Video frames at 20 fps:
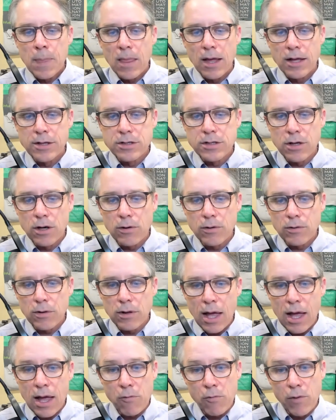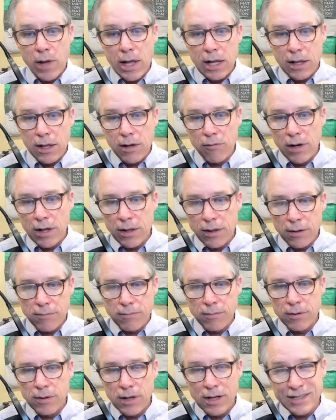And so a weekly
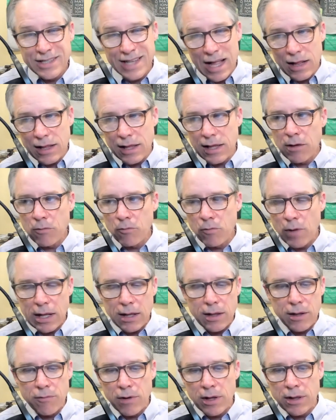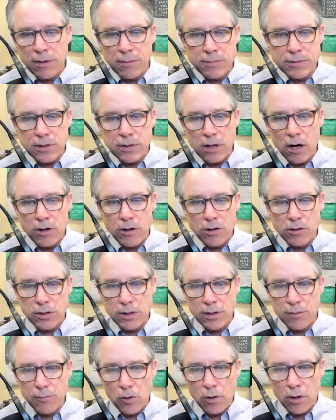rhythm, daily and weekly rhythms are
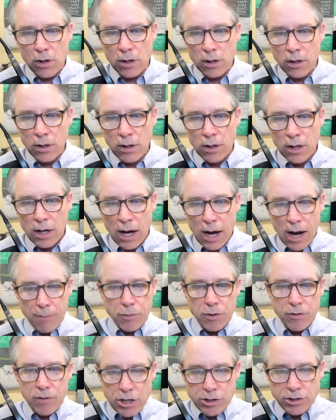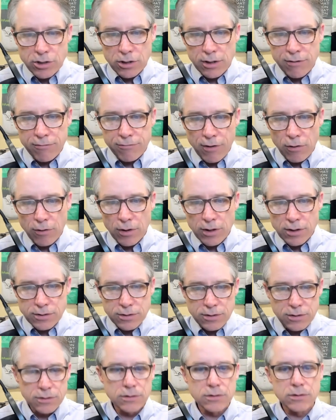usually more operationally
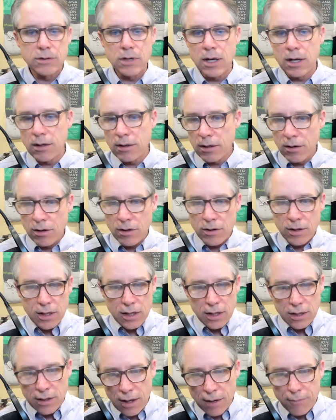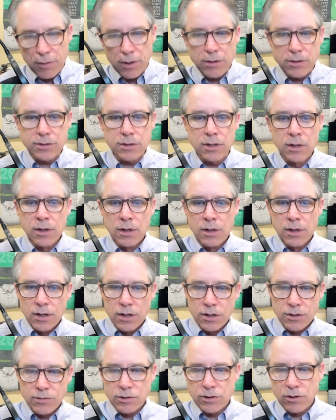focused, right? Here are the key numbers.
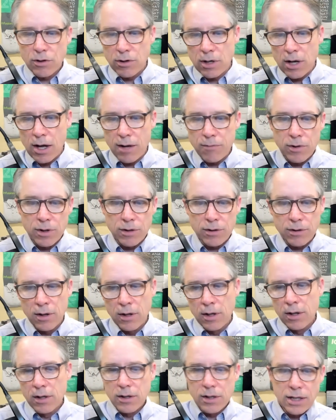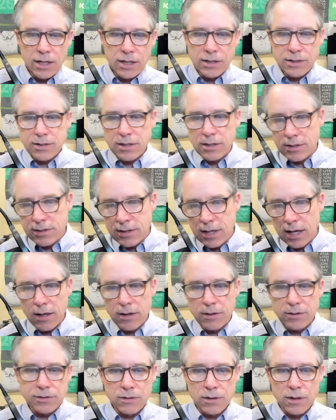Here's what's going on with leads and
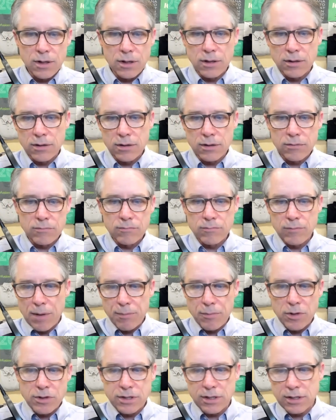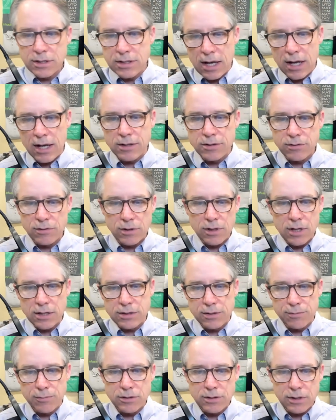sales and member success or
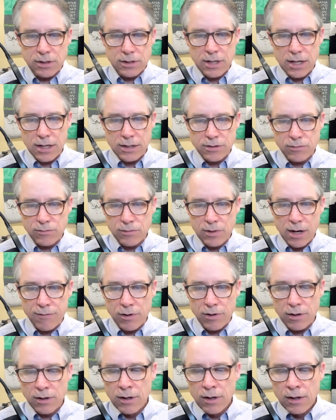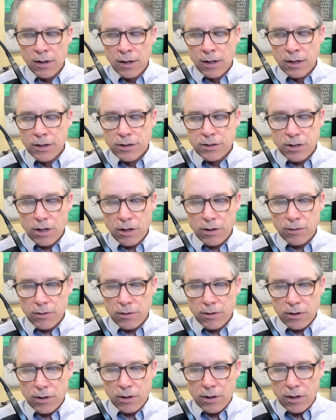customer success or whatever. So
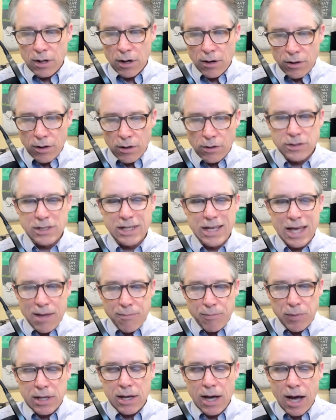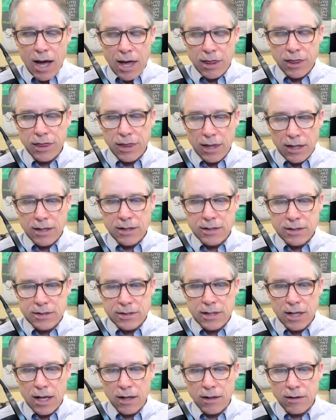there are those KPI
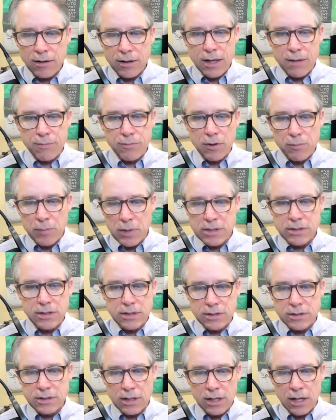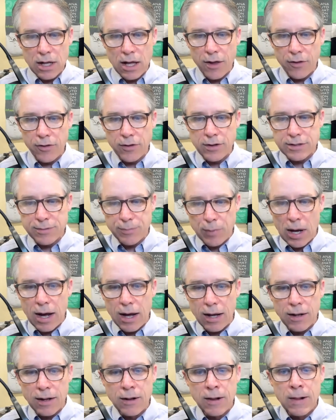things that keep the business in a healthy spot.